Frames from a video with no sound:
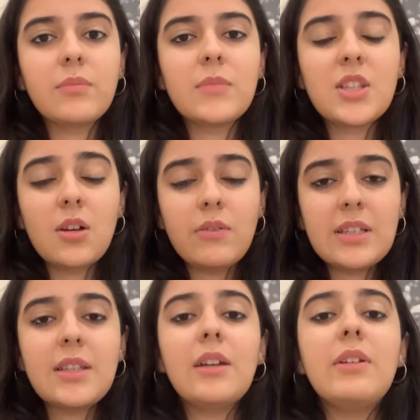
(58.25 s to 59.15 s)
service
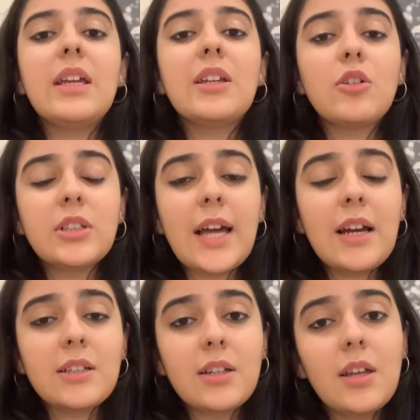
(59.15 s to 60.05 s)
that we can
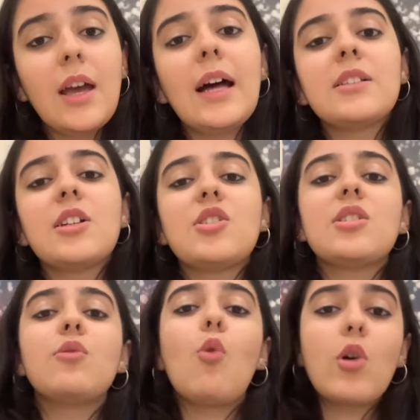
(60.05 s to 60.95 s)
contact and such as
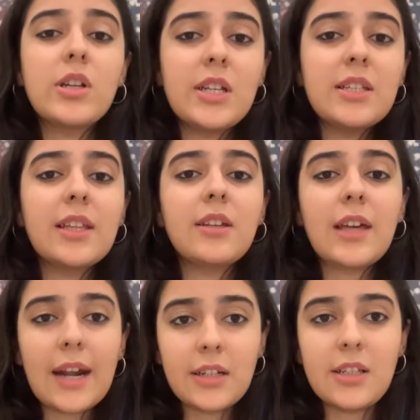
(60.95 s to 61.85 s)
the warranties and the
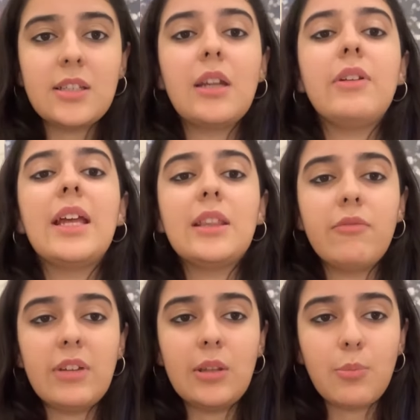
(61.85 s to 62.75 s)
guarantees that we get
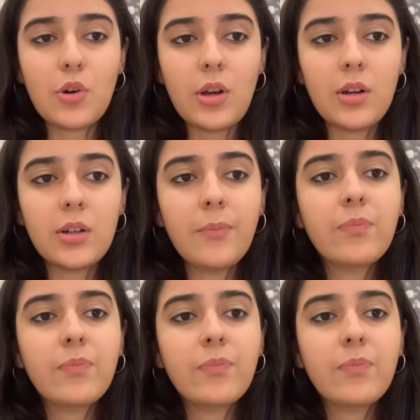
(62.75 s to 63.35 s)
with the product.